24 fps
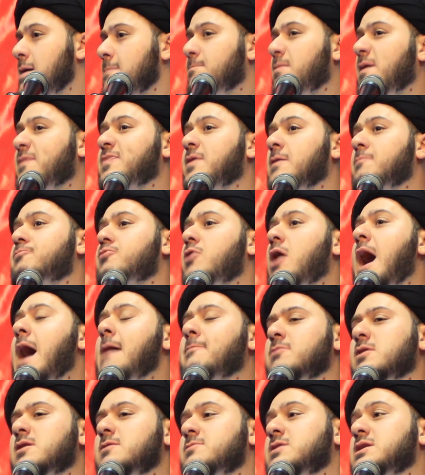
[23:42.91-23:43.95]
But the
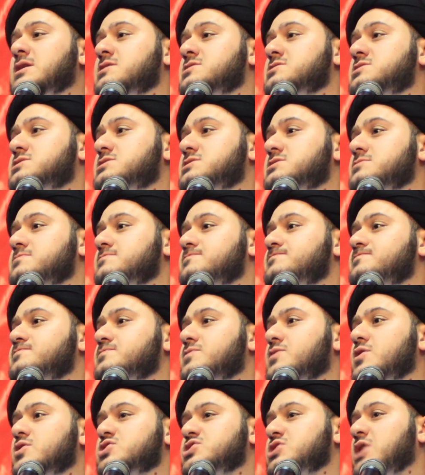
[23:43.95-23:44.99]
problem is,
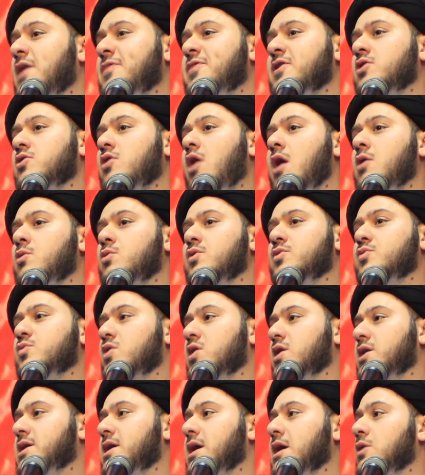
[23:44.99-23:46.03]
there's nothing wrong with
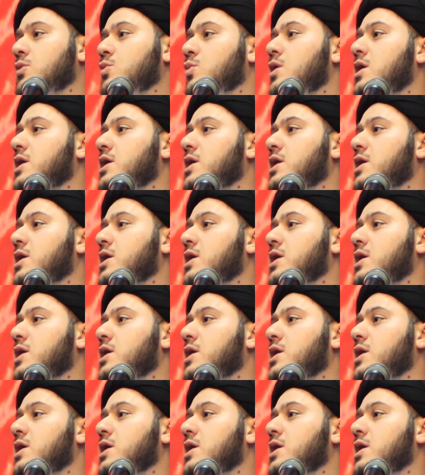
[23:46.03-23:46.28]
working.